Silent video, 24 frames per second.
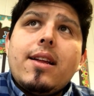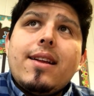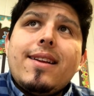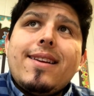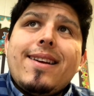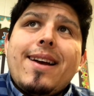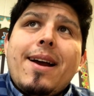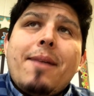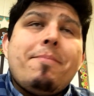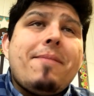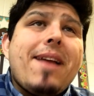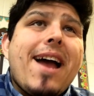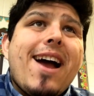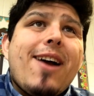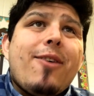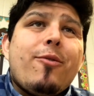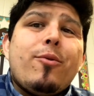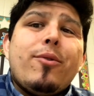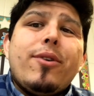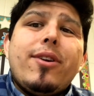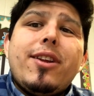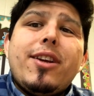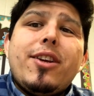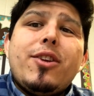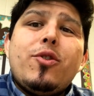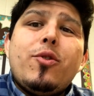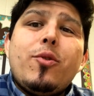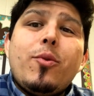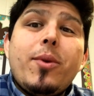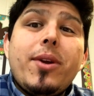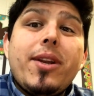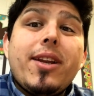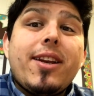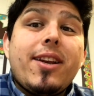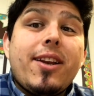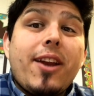I'm not really
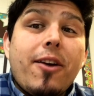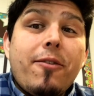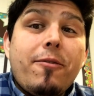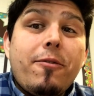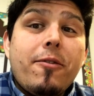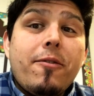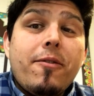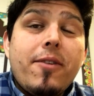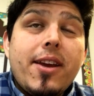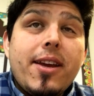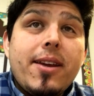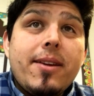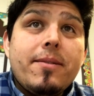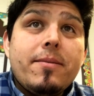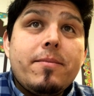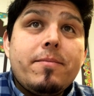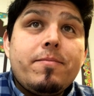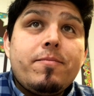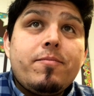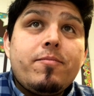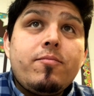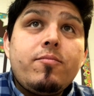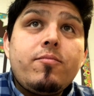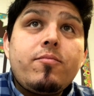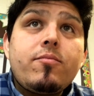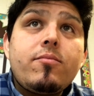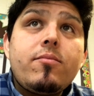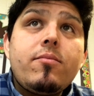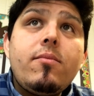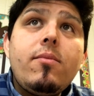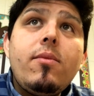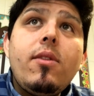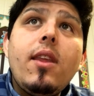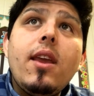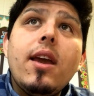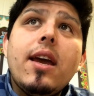doing enough of it.
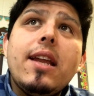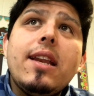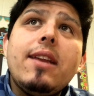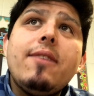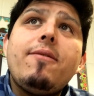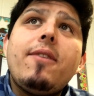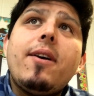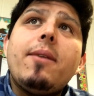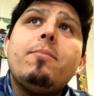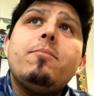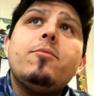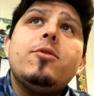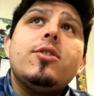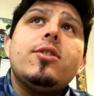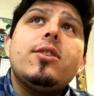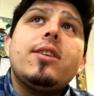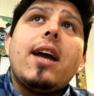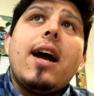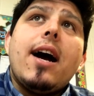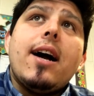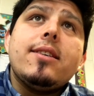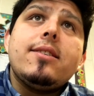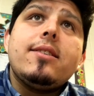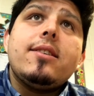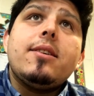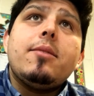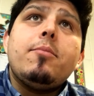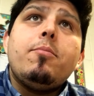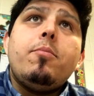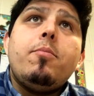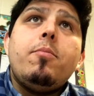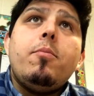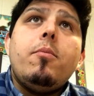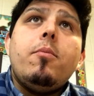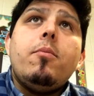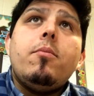And if I'm just constantly
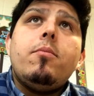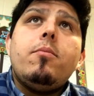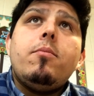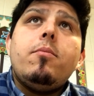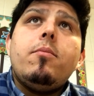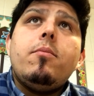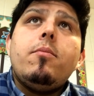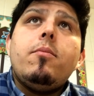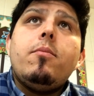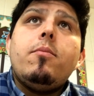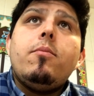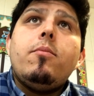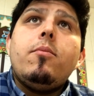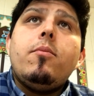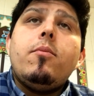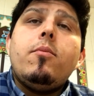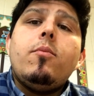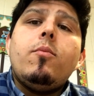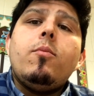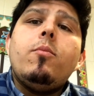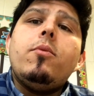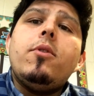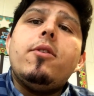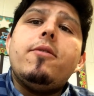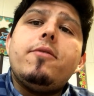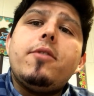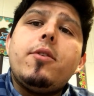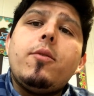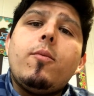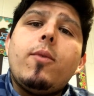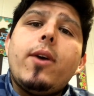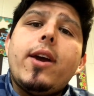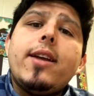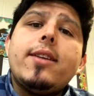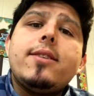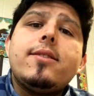lifting
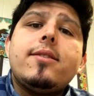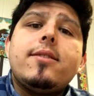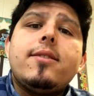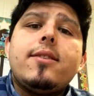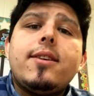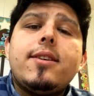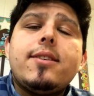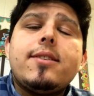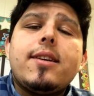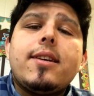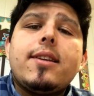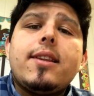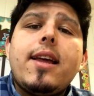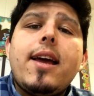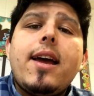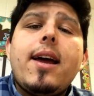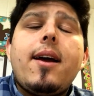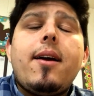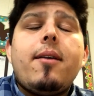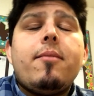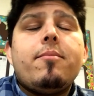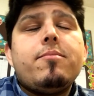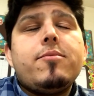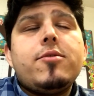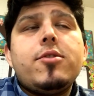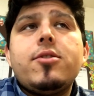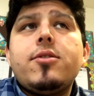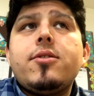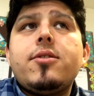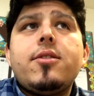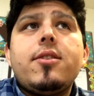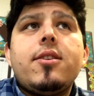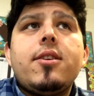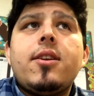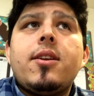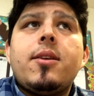weights and things like that, I'm
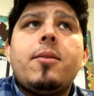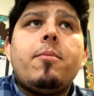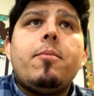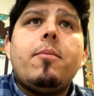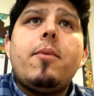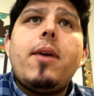just gonna